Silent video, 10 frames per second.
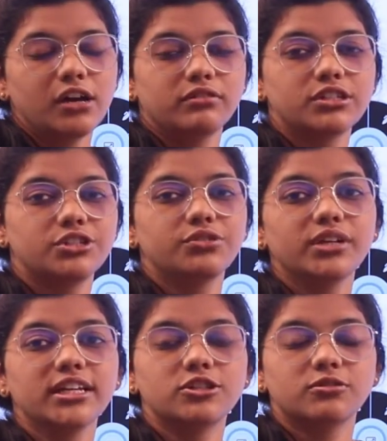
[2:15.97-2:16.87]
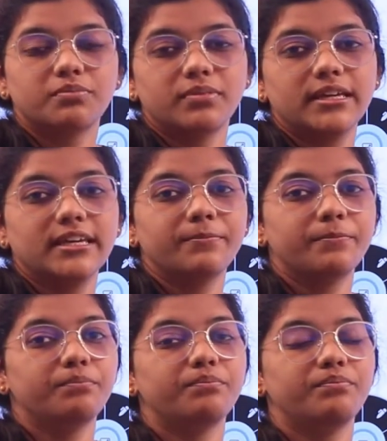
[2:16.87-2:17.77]
which you need to
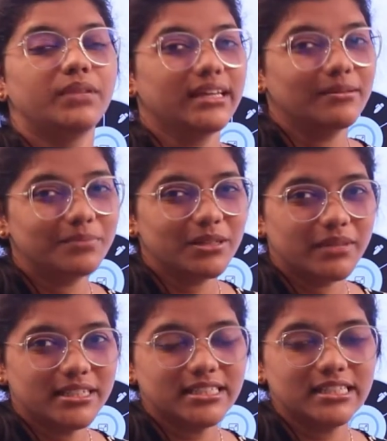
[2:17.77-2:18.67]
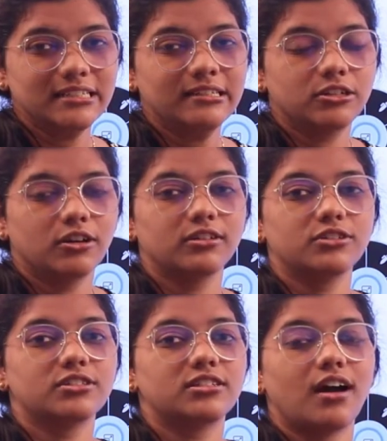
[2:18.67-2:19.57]
be implementing in order
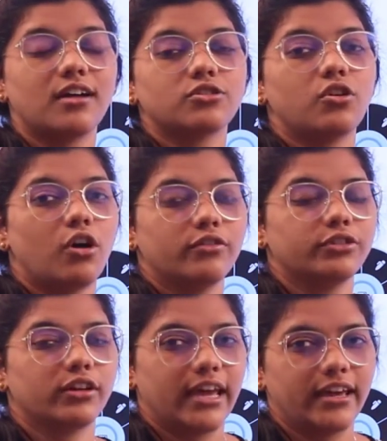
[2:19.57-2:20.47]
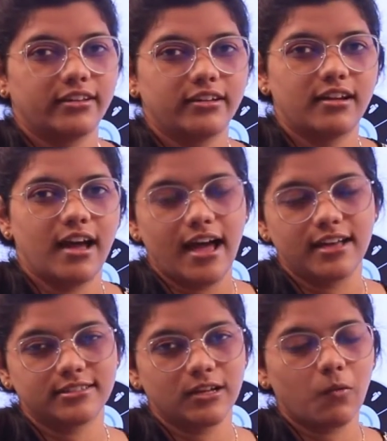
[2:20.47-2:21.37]
to start off your career
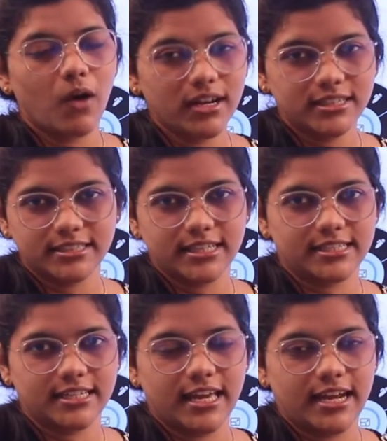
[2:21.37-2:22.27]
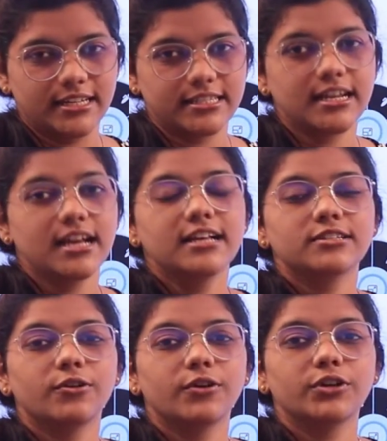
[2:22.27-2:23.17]
as a quality testing analyst.
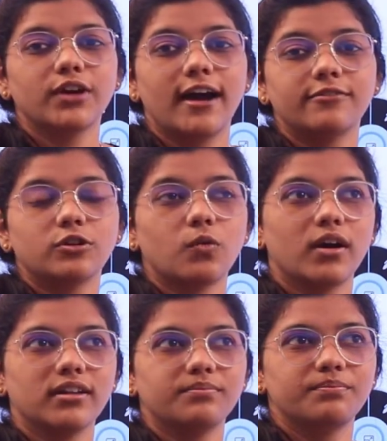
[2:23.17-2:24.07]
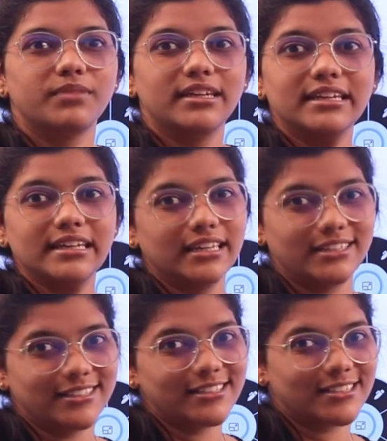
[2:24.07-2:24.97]
So you have to, being
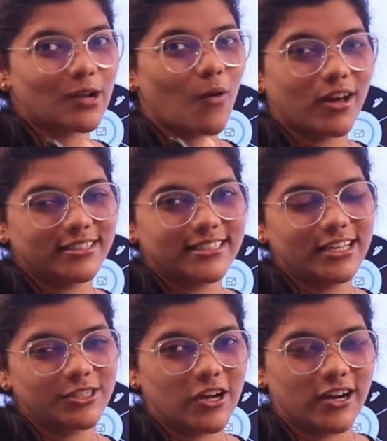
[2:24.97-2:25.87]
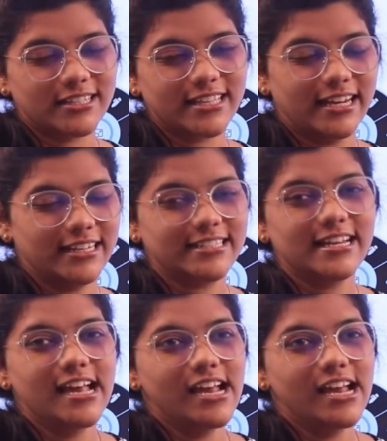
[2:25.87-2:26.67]
in this quality assurance analyst